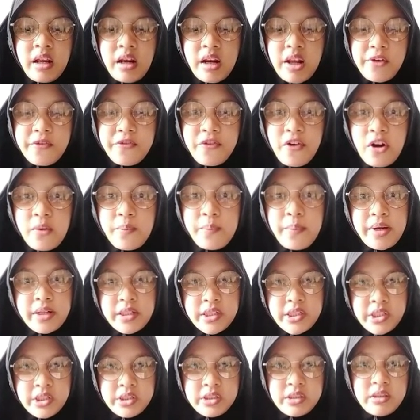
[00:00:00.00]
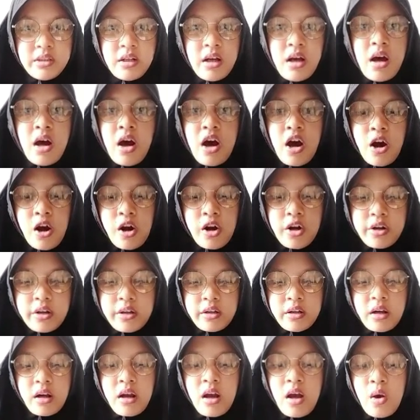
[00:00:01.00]
Reformation
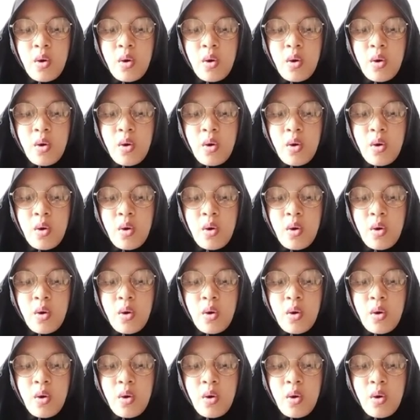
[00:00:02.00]
order,